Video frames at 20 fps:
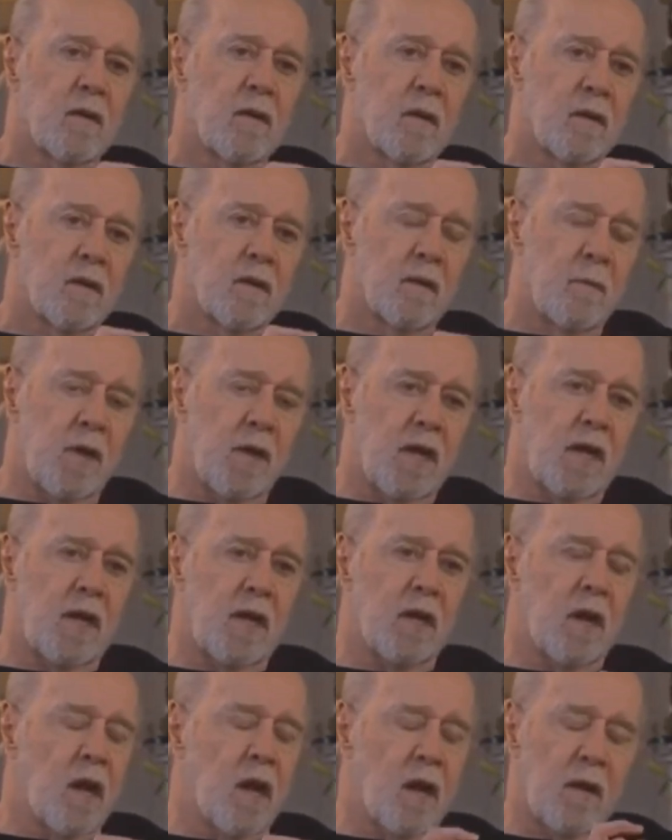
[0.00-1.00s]

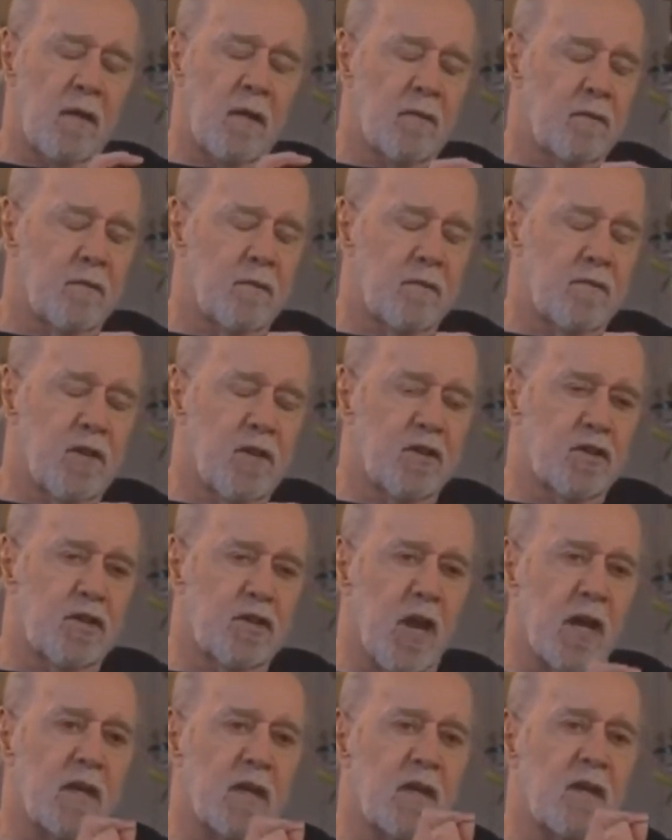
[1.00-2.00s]
comedian, uh, disc
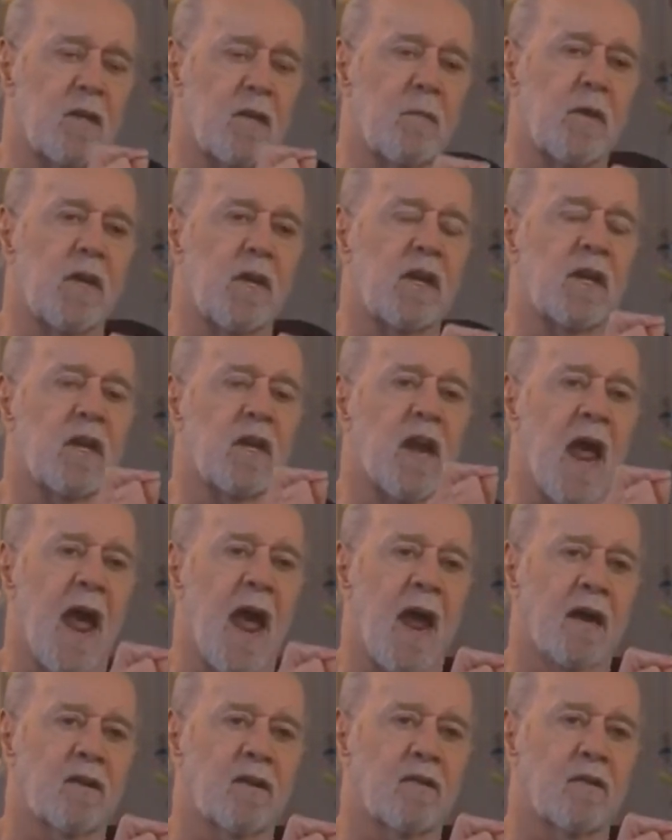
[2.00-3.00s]
jockey, comedian,
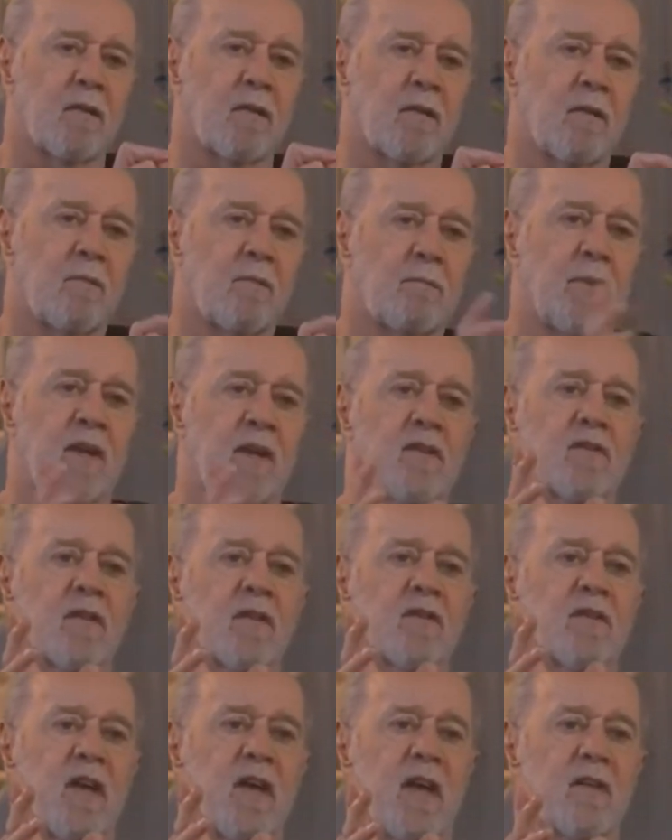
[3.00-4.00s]
actor, big
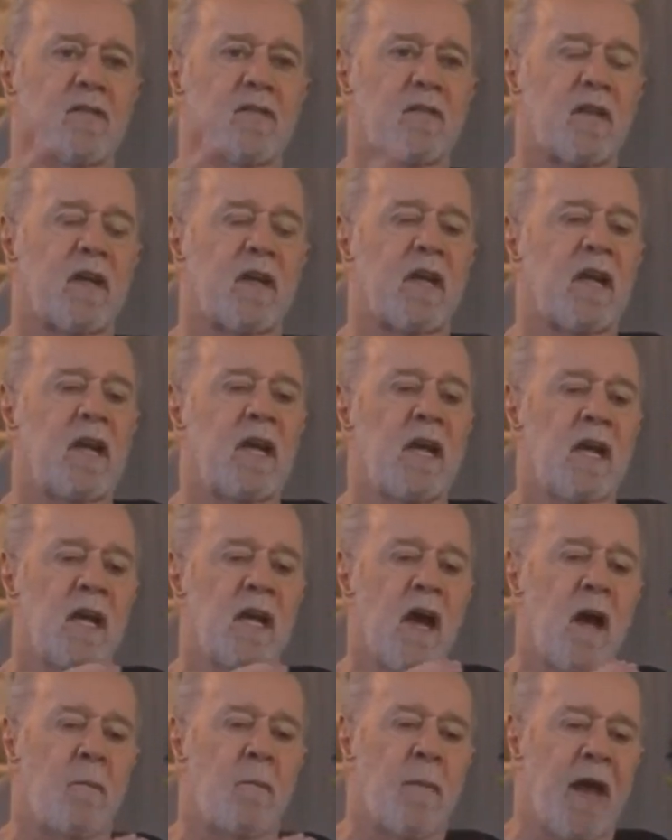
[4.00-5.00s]
success,
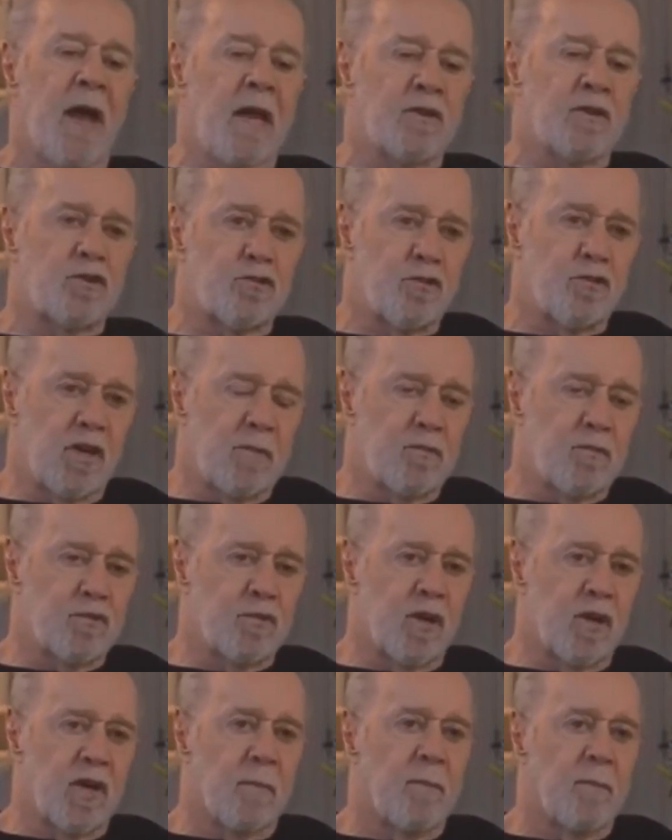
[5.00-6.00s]
a mainstream
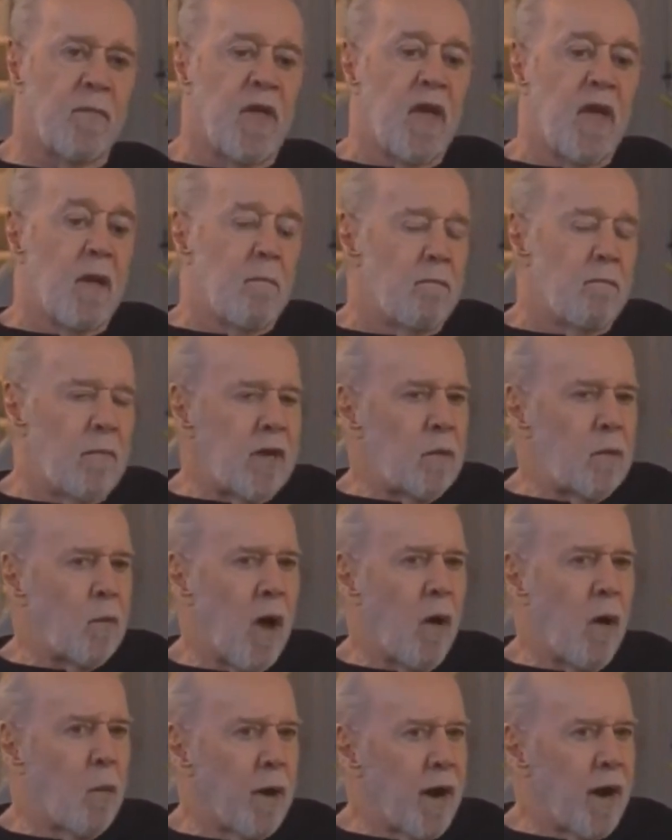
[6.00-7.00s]
dream.
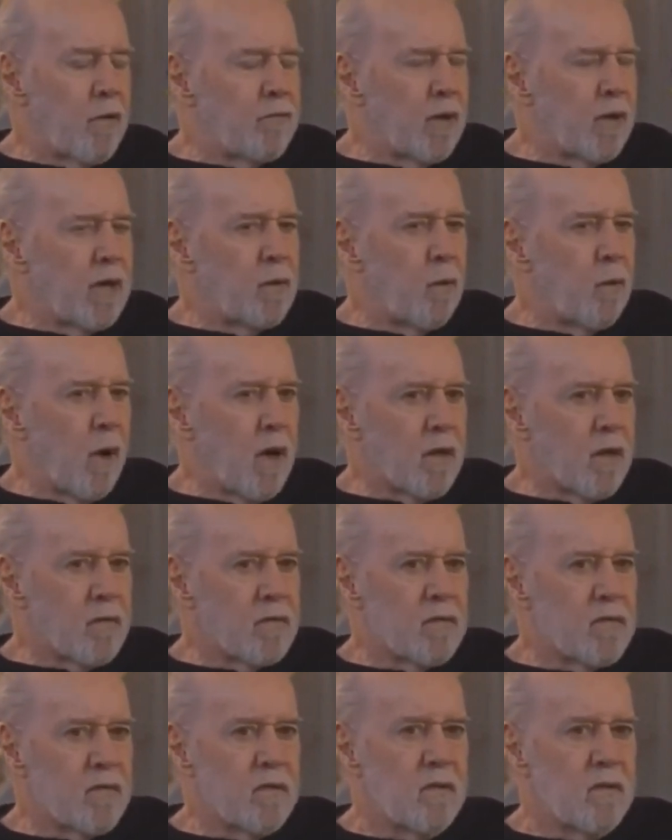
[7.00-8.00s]
Meanwhile, what I really
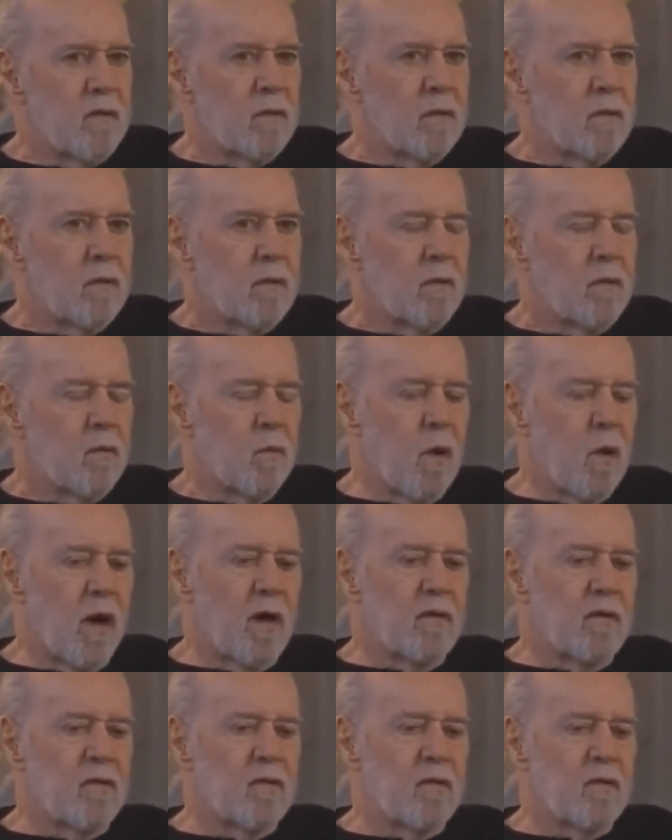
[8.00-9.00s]
was
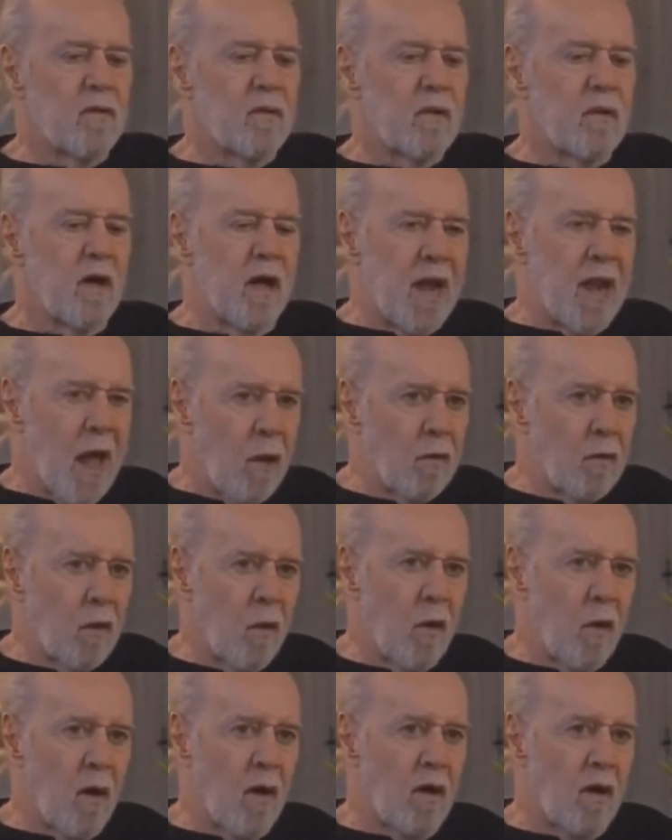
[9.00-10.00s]
was an
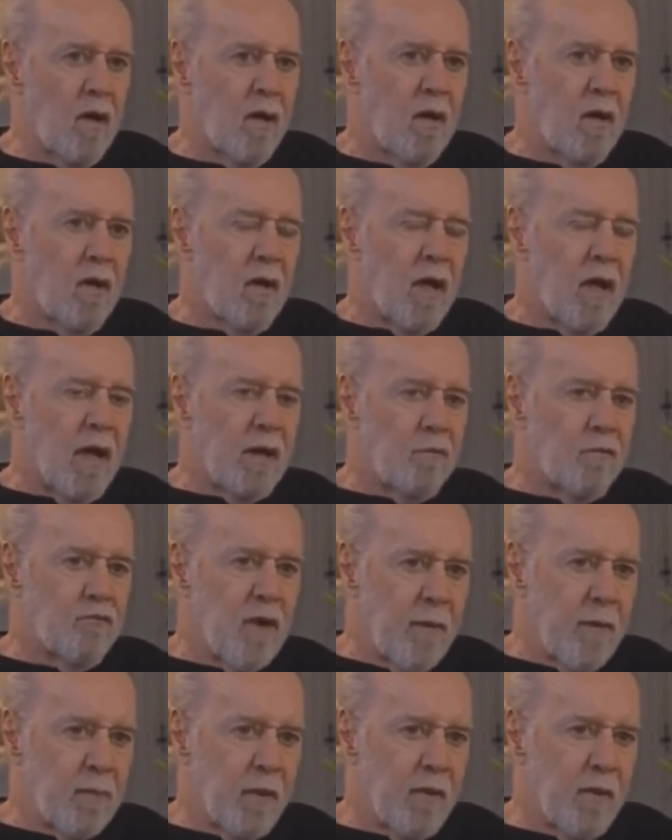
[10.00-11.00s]
outlaw and a
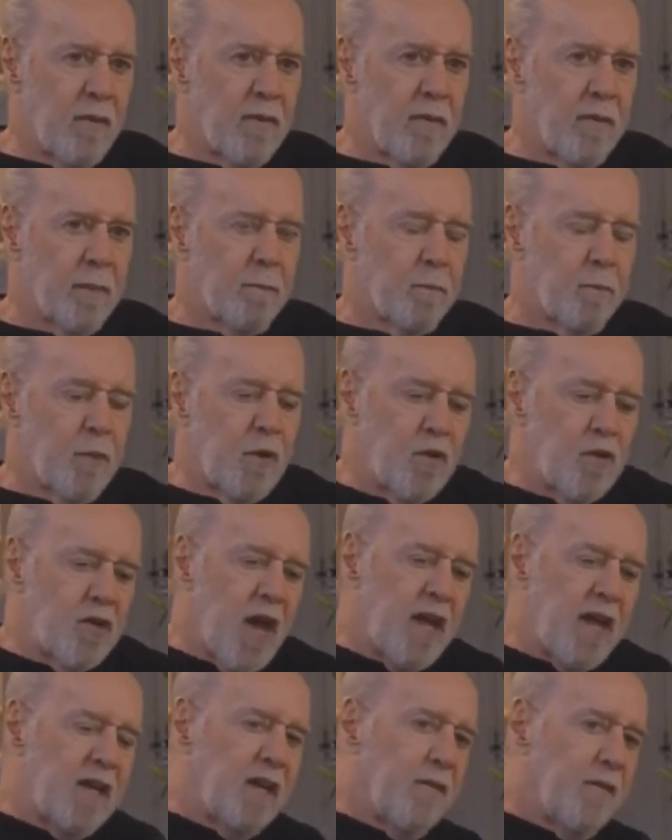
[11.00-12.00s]
rebel because I
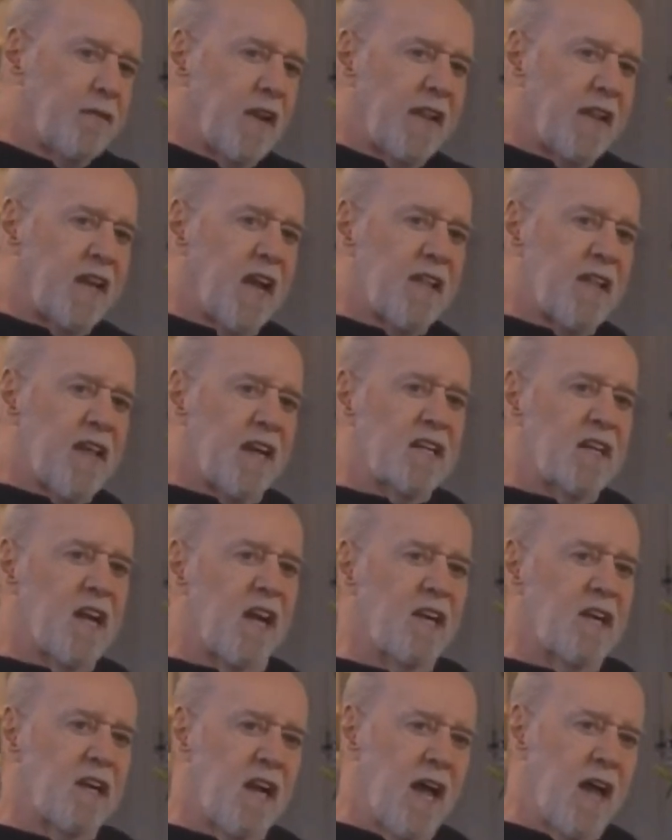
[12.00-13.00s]
had lived that
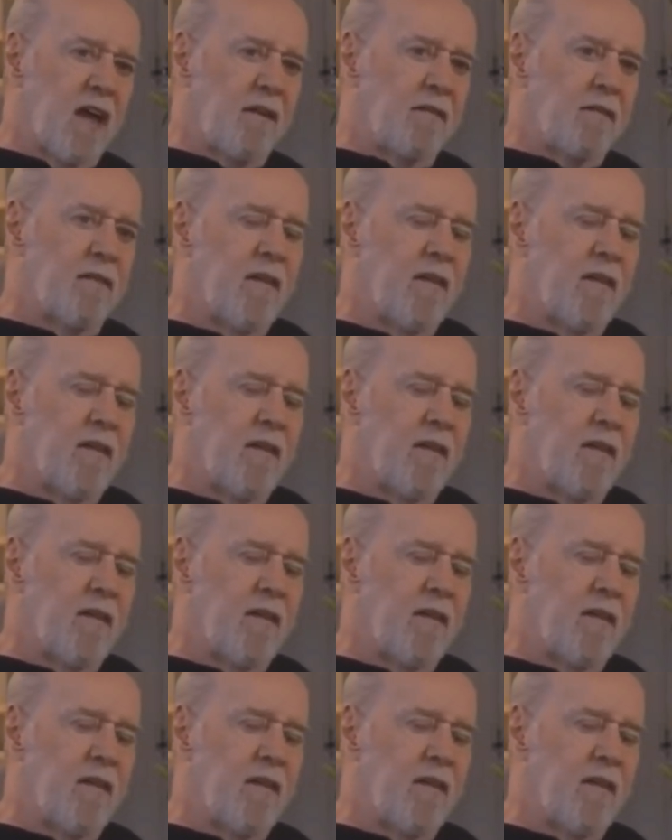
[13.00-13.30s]
kind of life.